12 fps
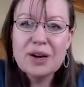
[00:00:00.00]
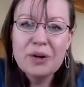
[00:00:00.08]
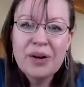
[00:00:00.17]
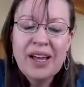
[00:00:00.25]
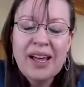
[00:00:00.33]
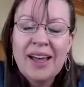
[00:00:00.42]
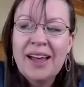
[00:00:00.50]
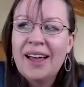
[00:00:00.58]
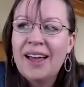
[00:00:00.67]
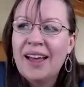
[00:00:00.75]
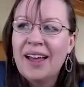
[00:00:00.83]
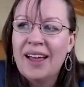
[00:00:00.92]
So
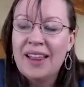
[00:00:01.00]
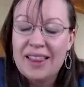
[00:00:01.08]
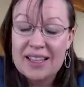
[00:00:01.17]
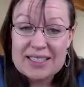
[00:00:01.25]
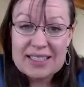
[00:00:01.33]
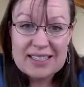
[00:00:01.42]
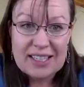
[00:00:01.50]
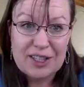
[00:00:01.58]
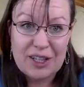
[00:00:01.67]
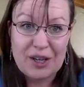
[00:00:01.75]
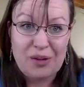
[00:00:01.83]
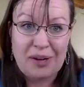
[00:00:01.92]
this
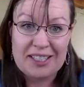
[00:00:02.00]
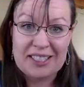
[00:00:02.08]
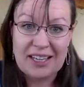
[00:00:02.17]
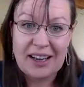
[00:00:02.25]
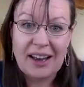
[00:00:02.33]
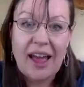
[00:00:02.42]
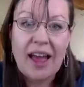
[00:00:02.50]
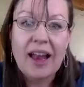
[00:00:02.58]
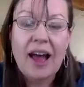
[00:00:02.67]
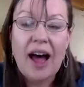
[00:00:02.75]
is such a good question.